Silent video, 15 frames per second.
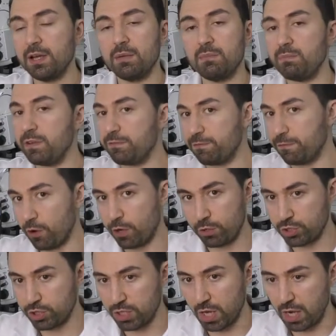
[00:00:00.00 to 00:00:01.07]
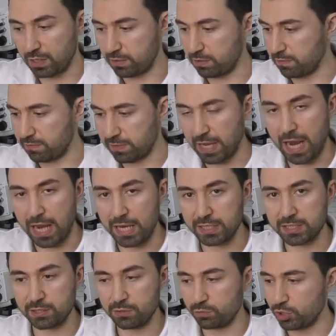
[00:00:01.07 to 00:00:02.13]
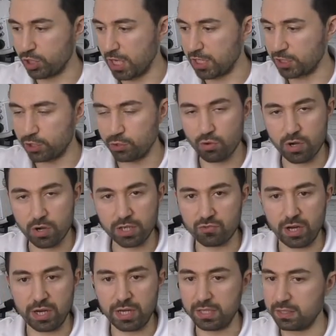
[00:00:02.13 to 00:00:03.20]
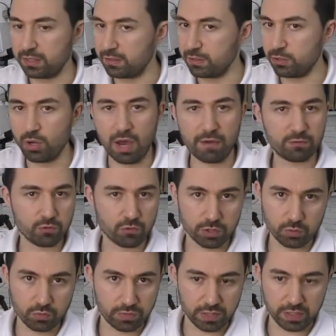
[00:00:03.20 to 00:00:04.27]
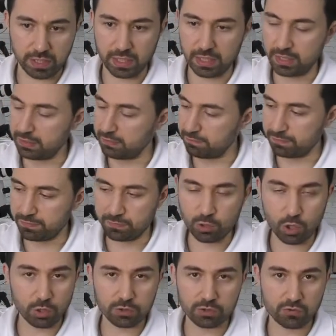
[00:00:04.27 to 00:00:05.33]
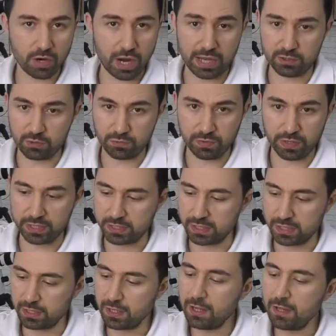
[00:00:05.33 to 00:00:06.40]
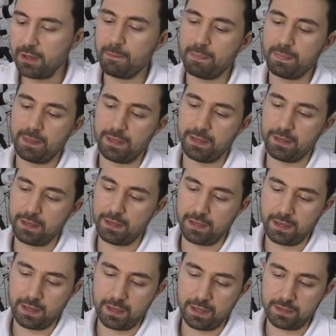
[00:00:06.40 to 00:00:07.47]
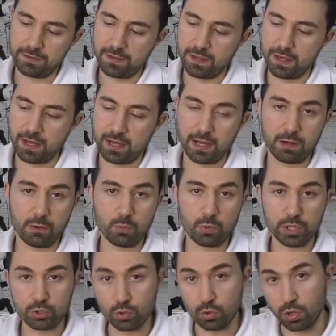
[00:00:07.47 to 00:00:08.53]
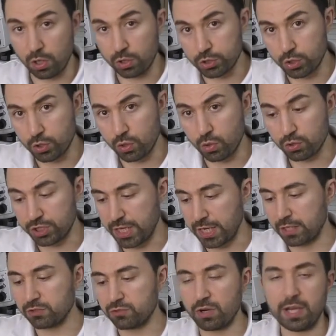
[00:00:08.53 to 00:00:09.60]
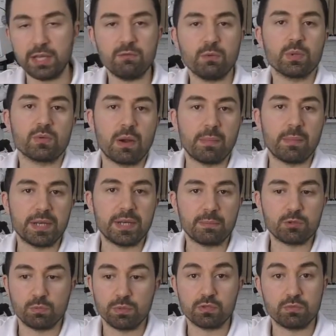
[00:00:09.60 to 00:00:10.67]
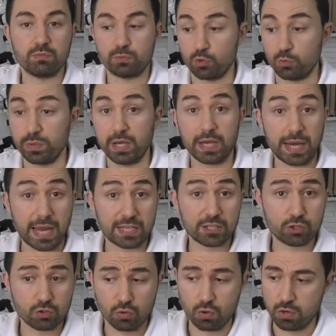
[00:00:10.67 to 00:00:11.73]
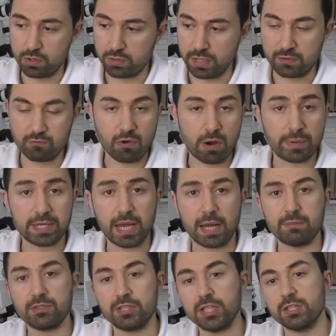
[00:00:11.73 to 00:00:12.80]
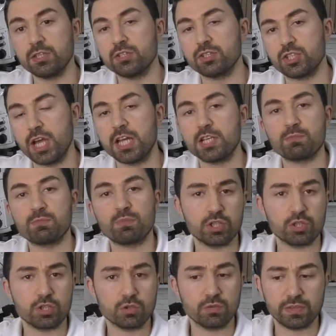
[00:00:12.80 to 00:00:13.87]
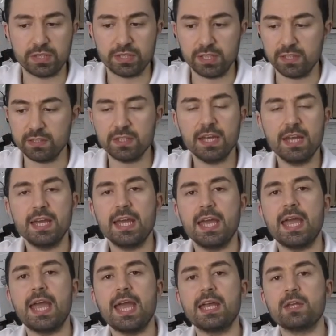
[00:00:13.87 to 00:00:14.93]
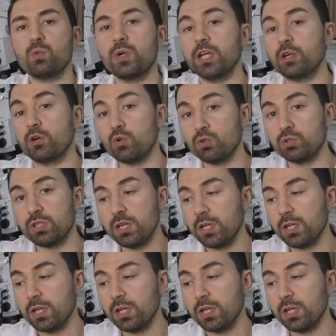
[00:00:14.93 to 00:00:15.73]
before you start case, just during try-in, you have to redo veneer. Don't try to fix it. And we do also second try-in with the rubbidam to be again sure that rubbidam didn't change position of the teeth, and we could